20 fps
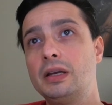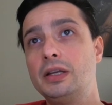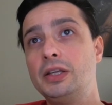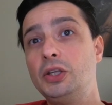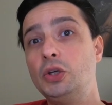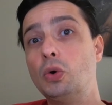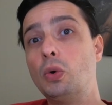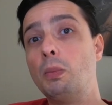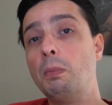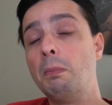
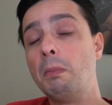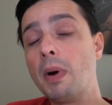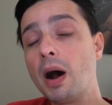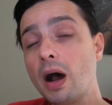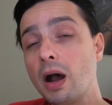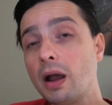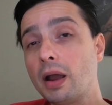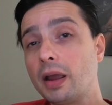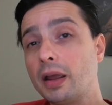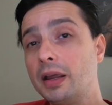your
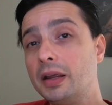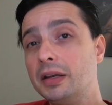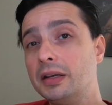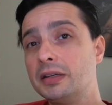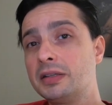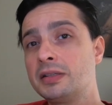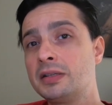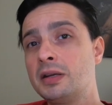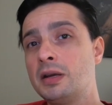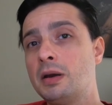
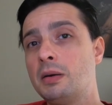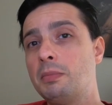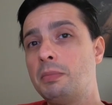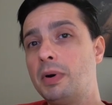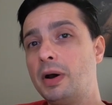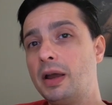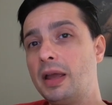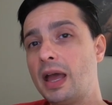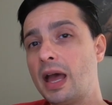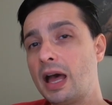mind
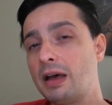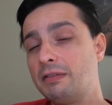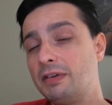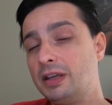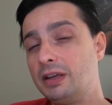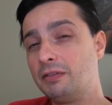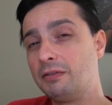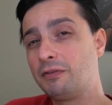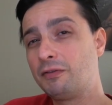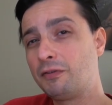by
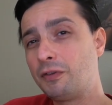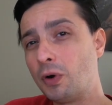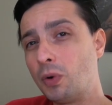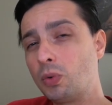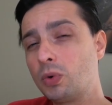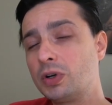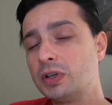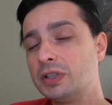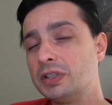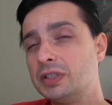having
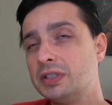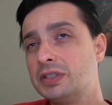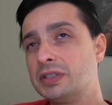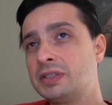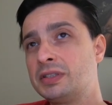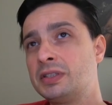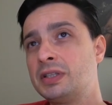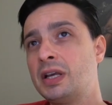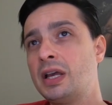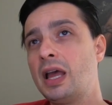
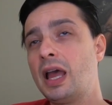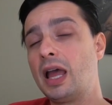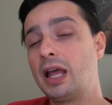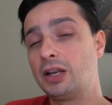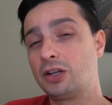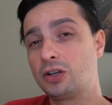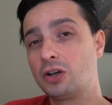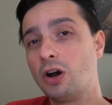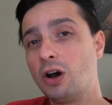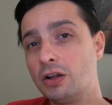focus
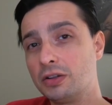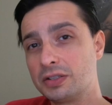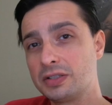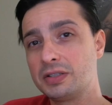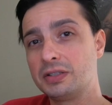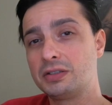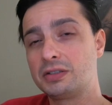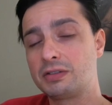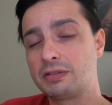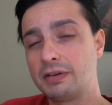and
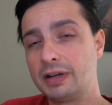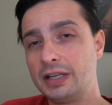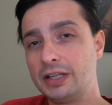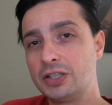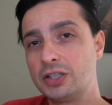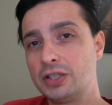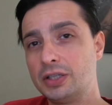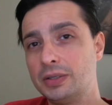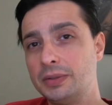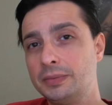
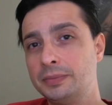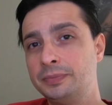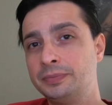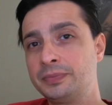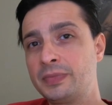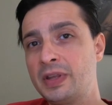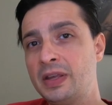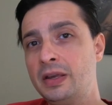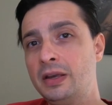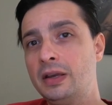concentration.
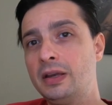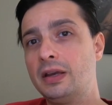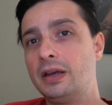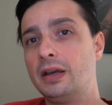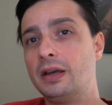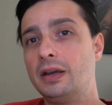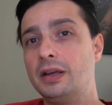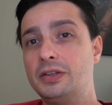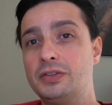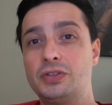
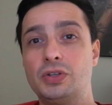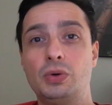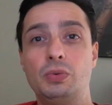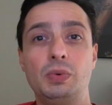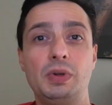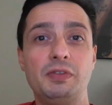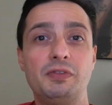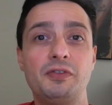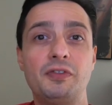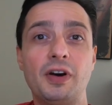So
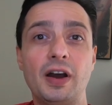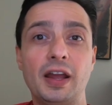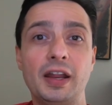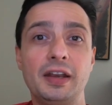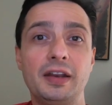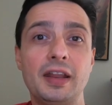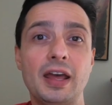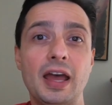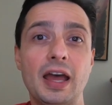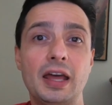we
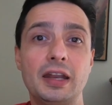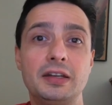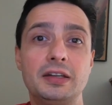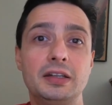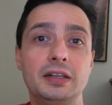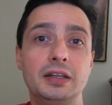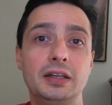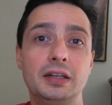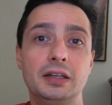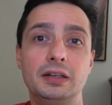find
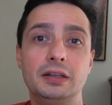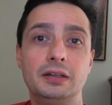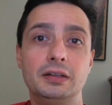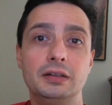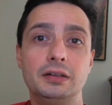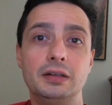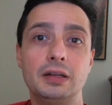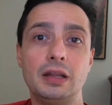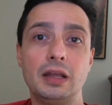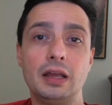that
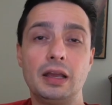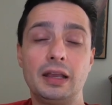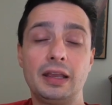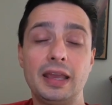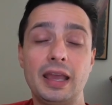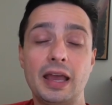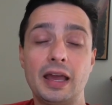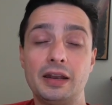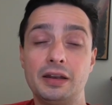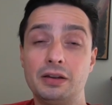in,
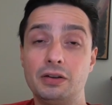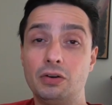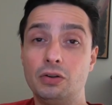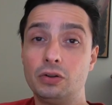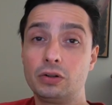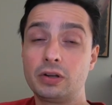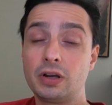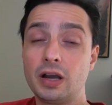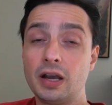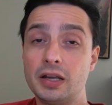again,
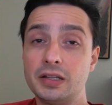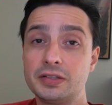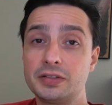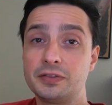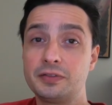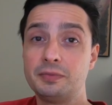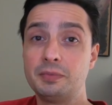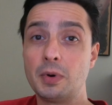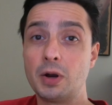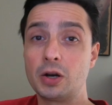all kinds
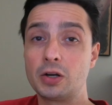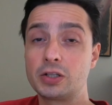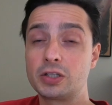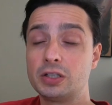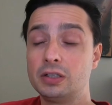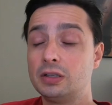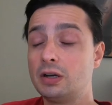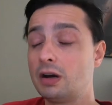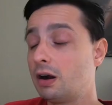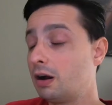of
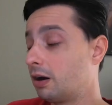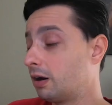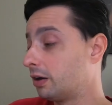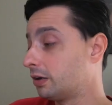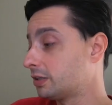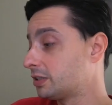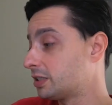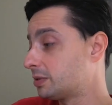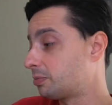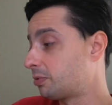martial
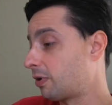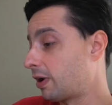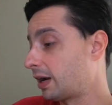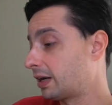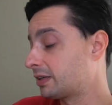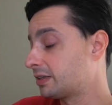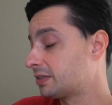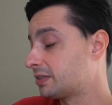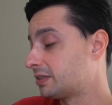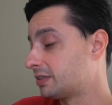arts
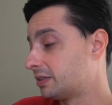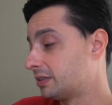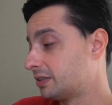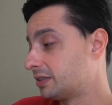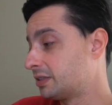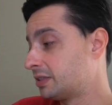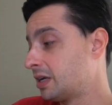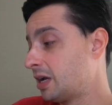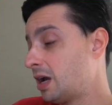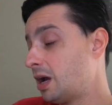
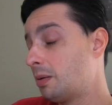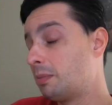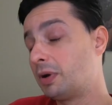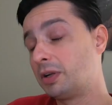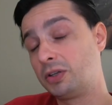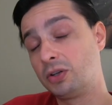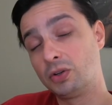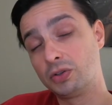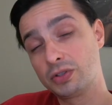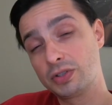practices,
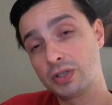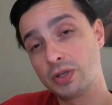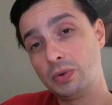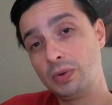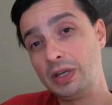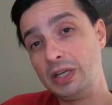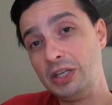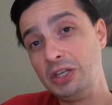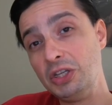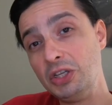but also
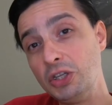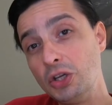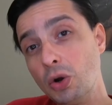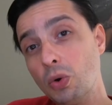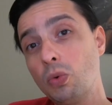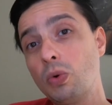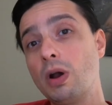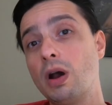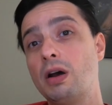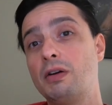in
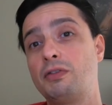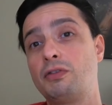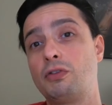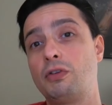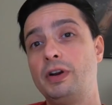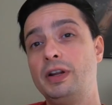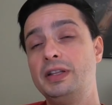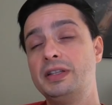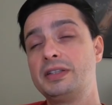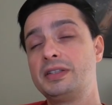yoga,
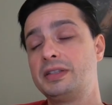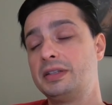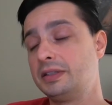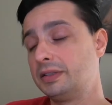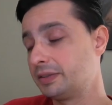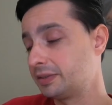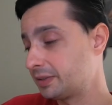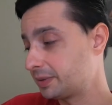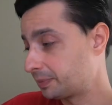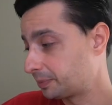for
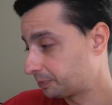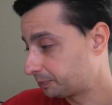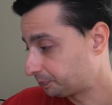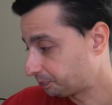instance.